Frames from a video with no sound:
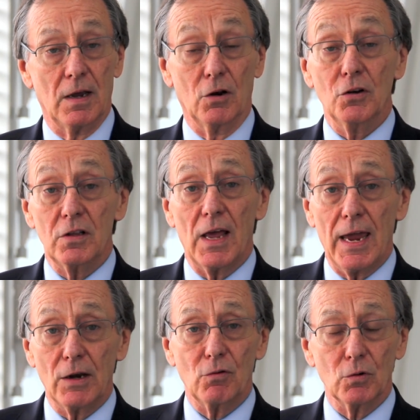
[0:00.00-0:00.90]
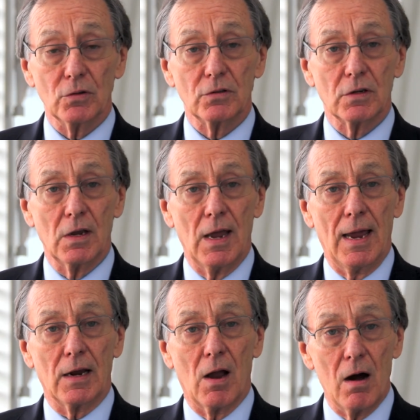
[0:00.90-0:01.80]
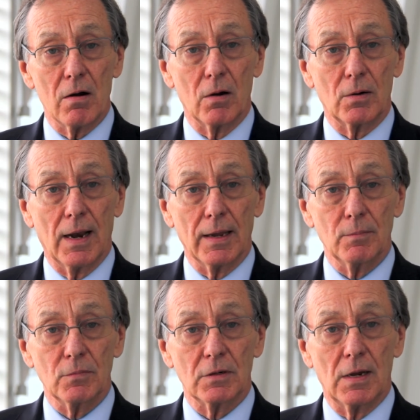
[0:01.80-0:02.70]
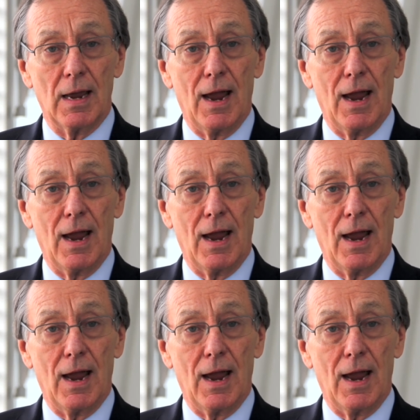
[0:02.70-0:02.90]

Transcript: And under the Hague Rules, cargo claims